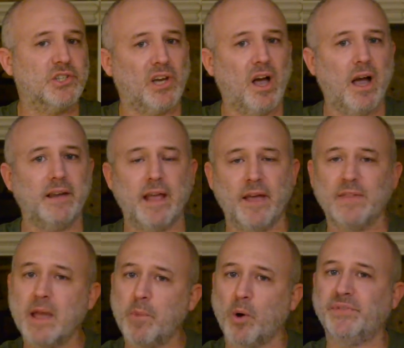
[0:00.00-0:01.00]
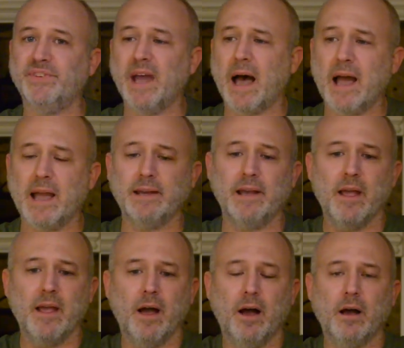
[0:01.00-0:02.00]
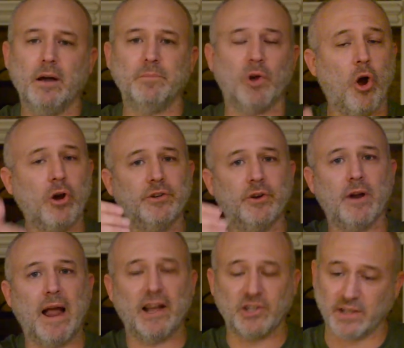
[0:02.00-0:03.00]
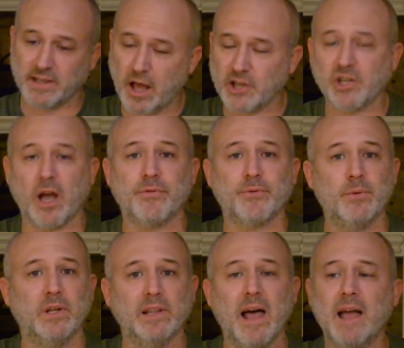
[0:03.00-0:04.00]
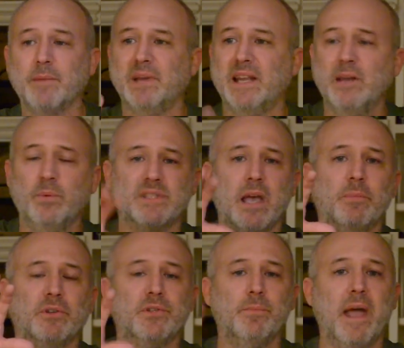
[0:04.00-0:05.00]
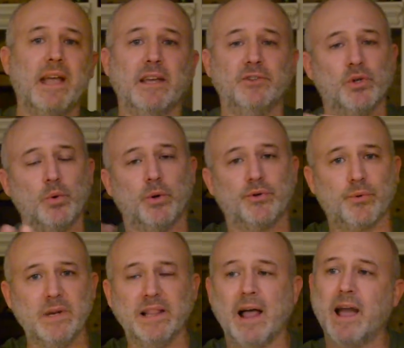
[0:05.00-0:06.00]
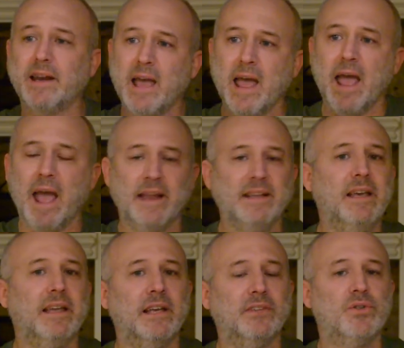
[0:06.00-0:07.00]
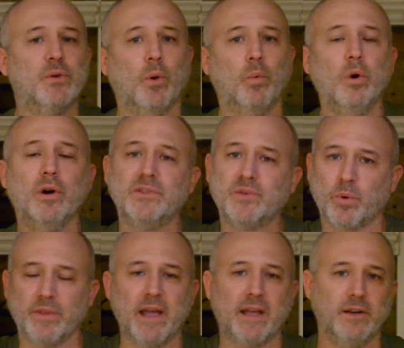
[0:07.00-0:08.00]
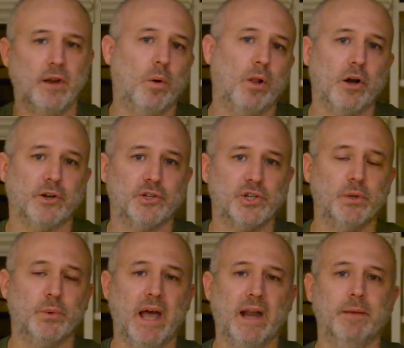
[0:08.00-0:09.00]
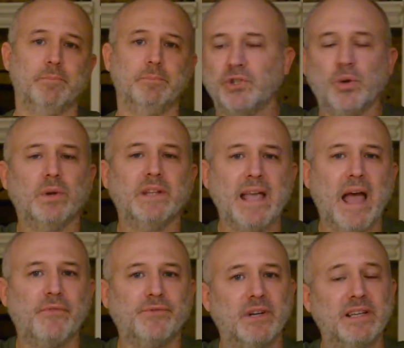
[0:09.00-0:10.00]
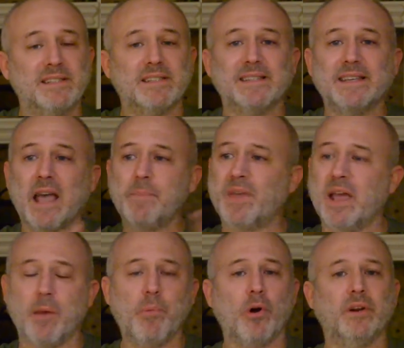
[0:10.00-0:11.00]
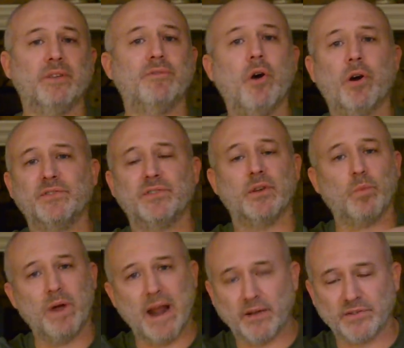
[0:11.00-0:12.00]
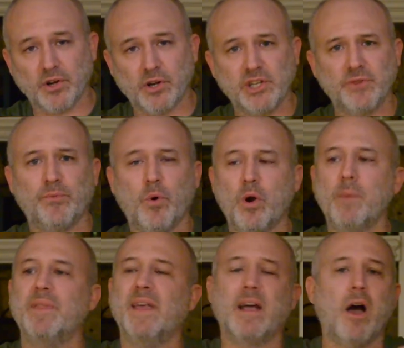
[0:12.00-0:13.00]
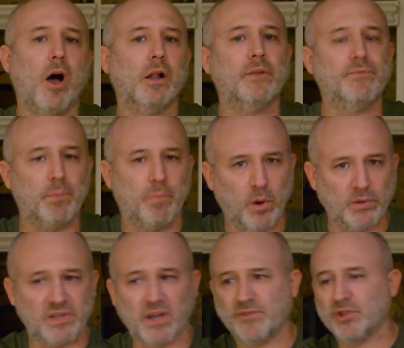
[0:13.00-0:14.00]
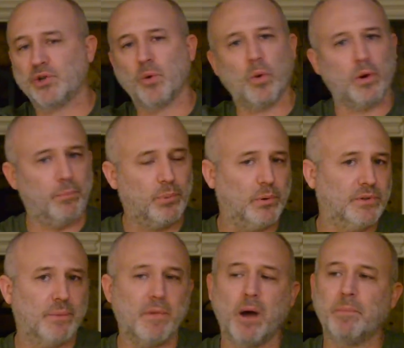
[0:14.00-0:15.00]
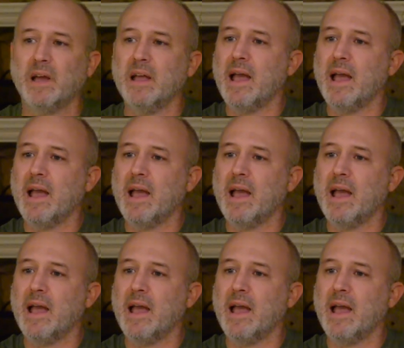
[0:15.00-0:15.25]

shot, and they both died. Gardner actually got shot through the leg, but he was able to make it to a tree line and get into the woods where they could no longer shoot at him. Shortly after his escape, they had a party of guards that went out searching for him, and they got all of the boats off the shore and pulled him up